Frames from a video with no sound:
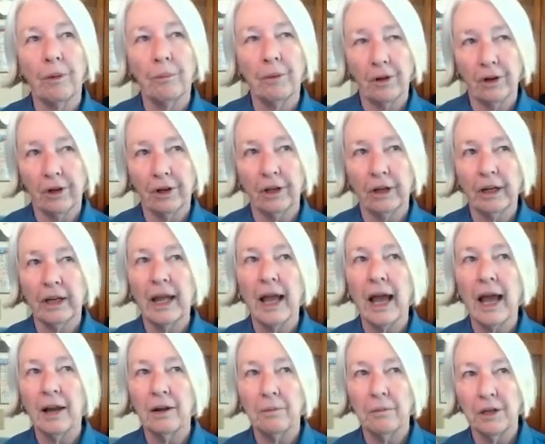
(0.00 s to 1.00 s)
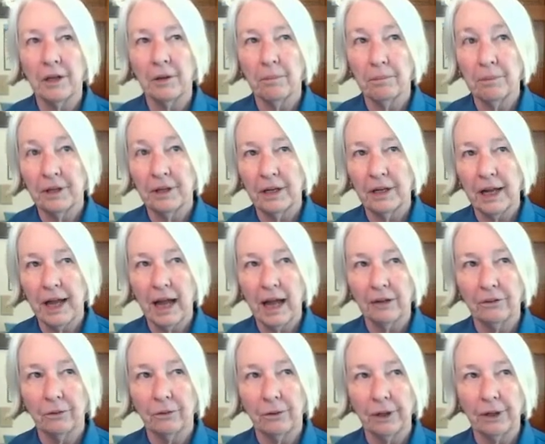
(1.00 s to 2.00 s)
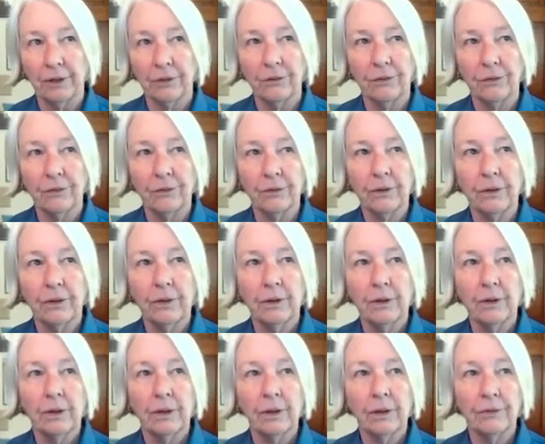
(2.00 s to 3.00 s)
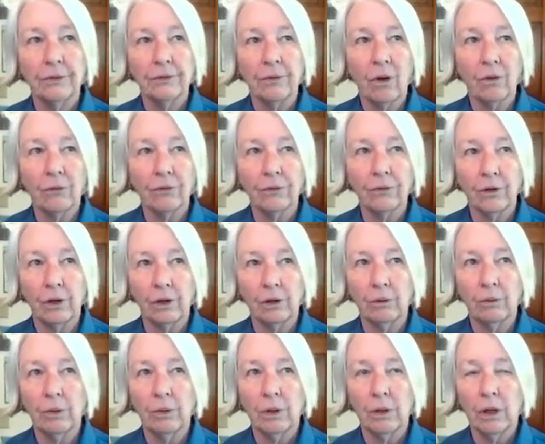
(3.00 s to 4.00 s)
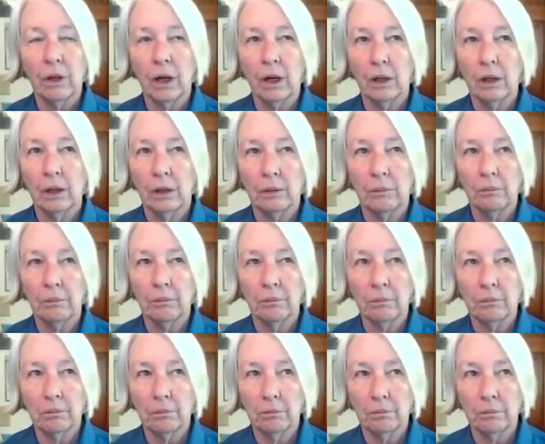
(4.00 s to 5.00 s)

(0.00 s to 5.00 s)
American Academy of Pediatrics is also an